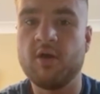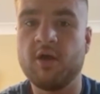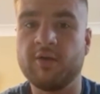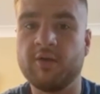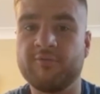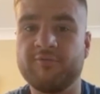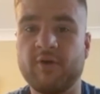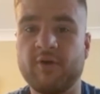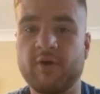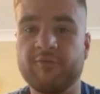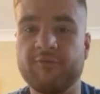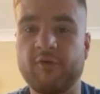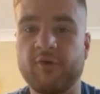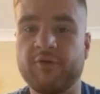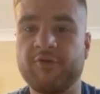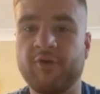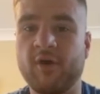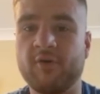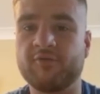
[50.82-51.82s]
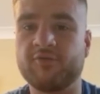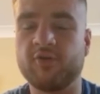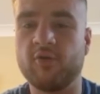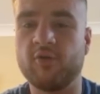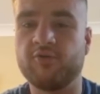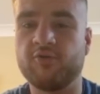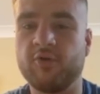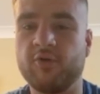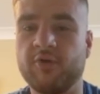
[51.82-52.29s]
he's very, very tough,
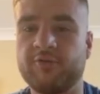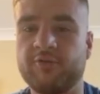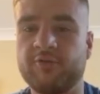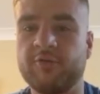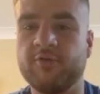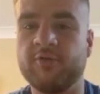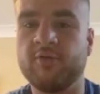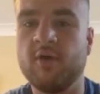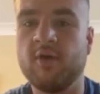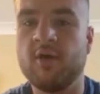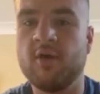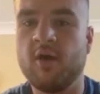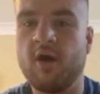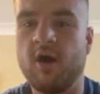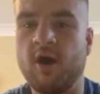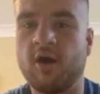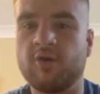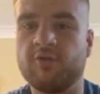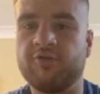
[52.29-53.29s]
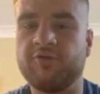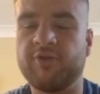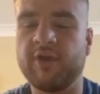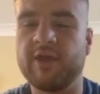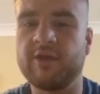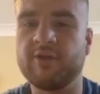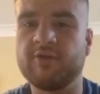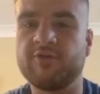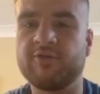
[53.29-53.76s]
Joe Joyce. And I could
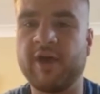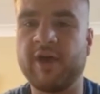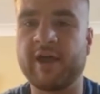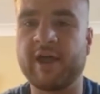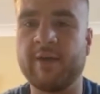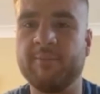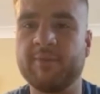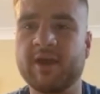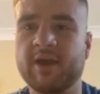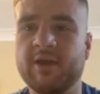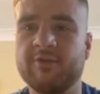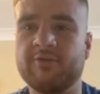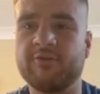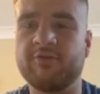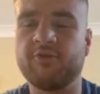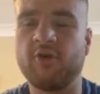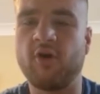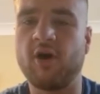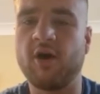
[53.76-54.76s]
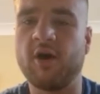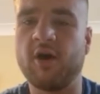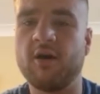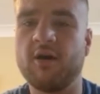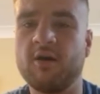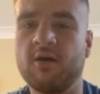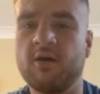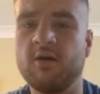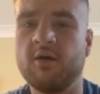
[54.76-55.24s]
see Takam beginning to tire
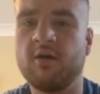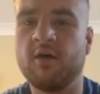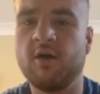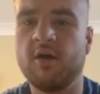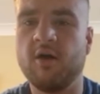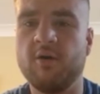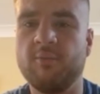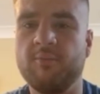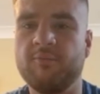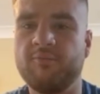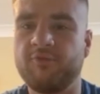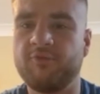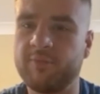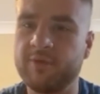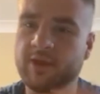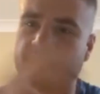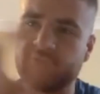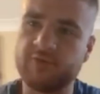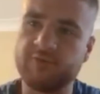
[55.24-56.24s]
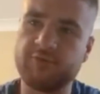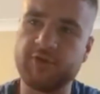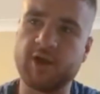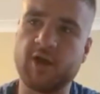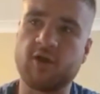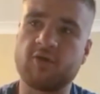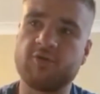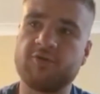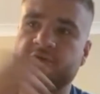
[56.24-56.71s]
from the edge of the ring.
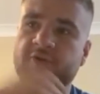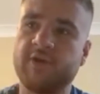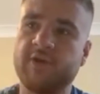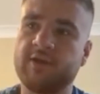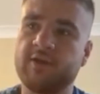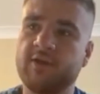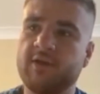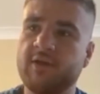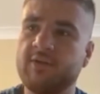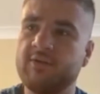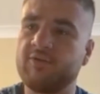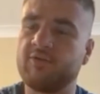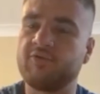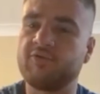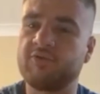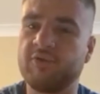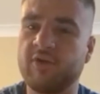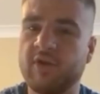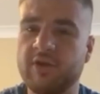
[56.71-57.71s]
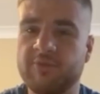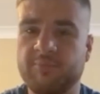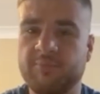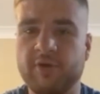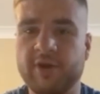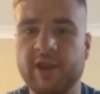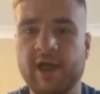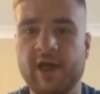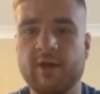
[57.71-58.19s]
I could see his
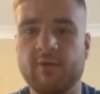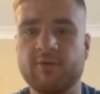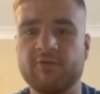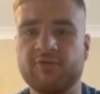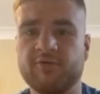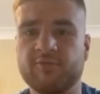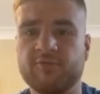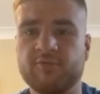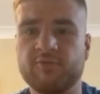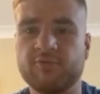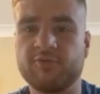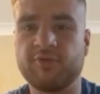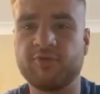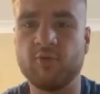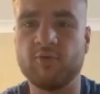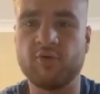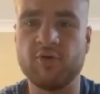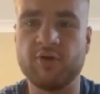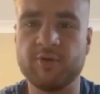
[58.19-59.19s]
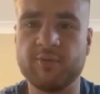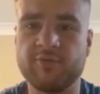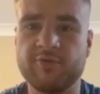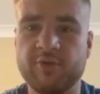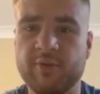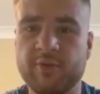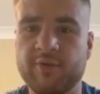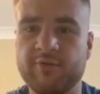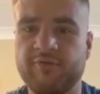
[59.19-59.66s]
body language, he was still good. He was
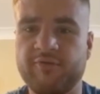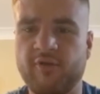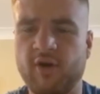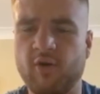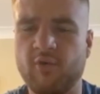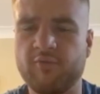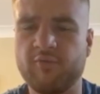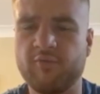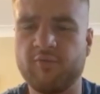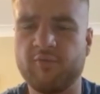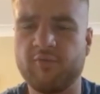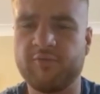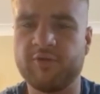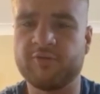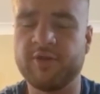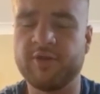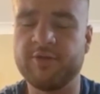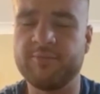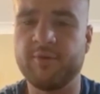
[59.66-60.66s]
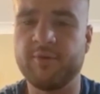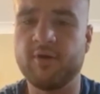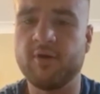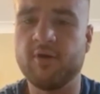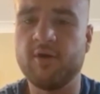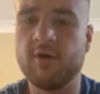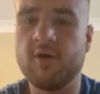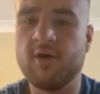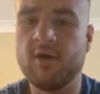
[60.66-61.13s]
still in the fight, obviously, but
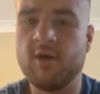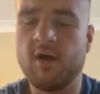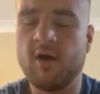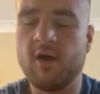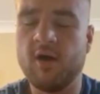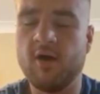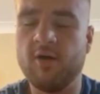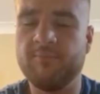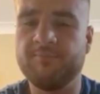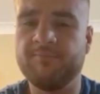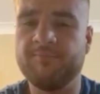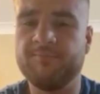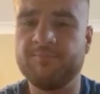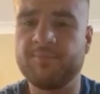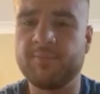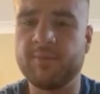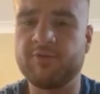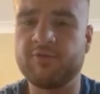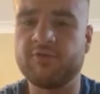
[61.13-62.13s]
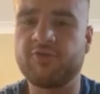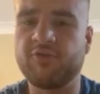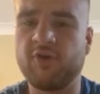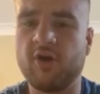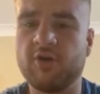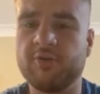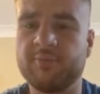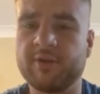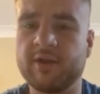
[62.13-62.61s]
he just
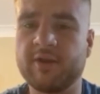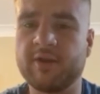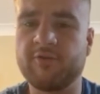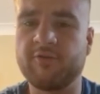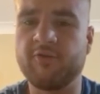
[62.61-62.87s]
started beginning to